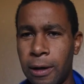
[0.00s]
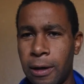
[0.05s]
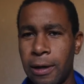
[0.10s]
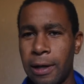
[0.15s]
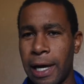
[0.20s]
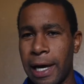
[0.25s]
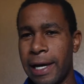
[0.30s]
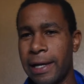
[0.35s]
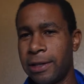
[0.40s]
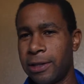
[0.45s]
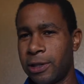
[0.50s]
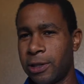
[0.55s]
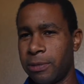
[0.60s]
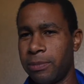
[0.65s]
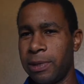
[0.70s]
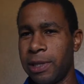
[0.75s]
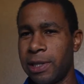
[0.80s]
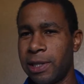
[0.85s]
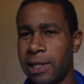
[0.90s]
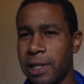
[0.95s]
All ads should
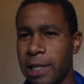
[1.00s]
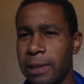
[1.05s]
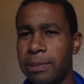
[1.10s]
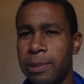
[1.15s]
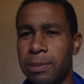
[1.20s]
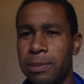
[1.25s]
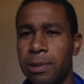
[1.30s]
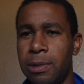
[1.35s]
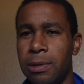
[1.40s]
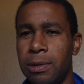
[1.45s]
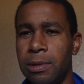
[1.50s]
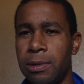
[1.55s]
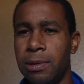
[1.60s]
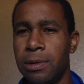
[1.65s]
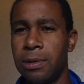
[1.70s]
be skippable.